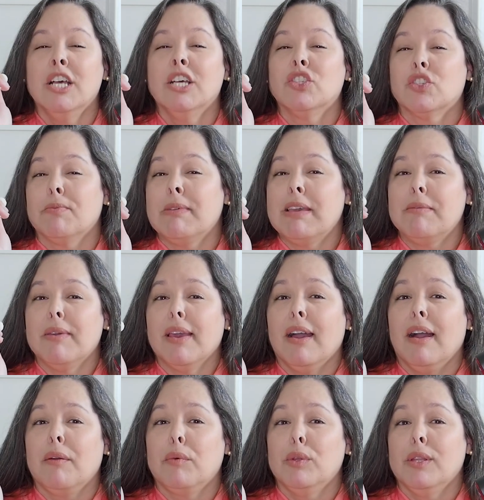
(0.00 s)
So maybe
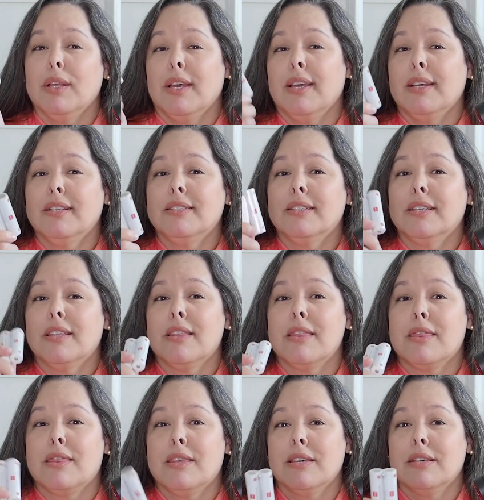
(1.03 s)
I will end
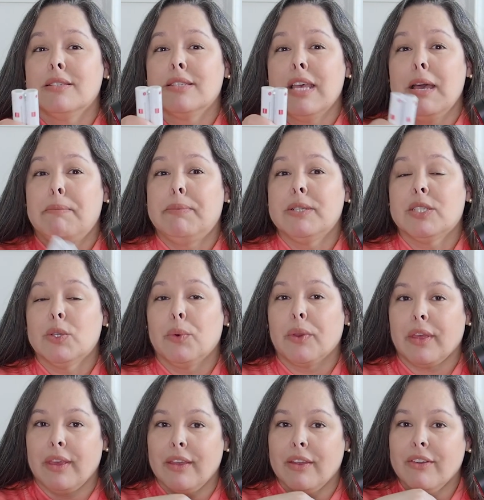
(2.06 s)
this episode
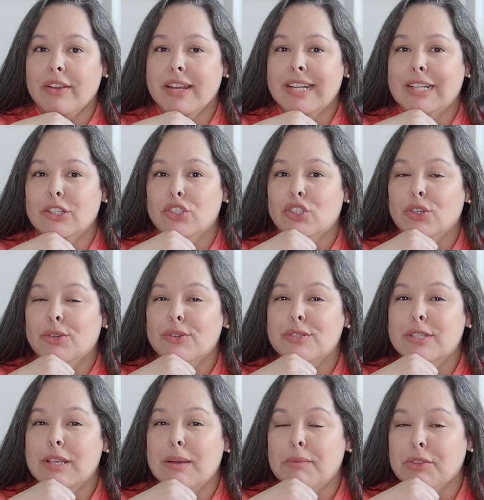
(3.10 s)
here and I'll show you
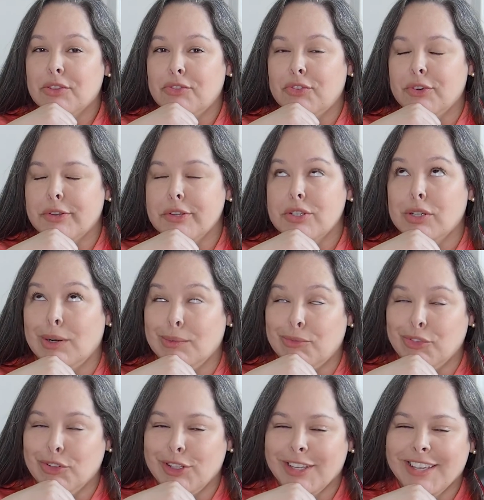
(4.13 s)
some of the footage,
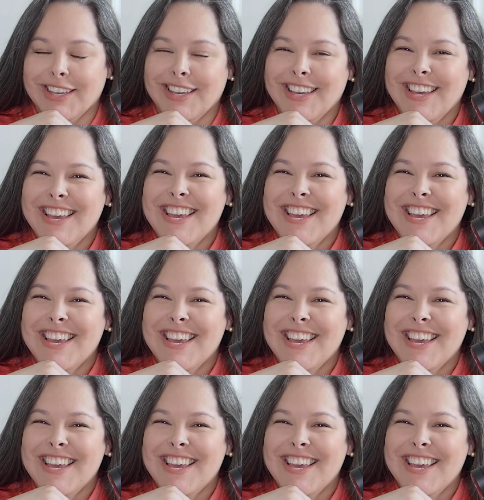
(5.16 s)
hopefully,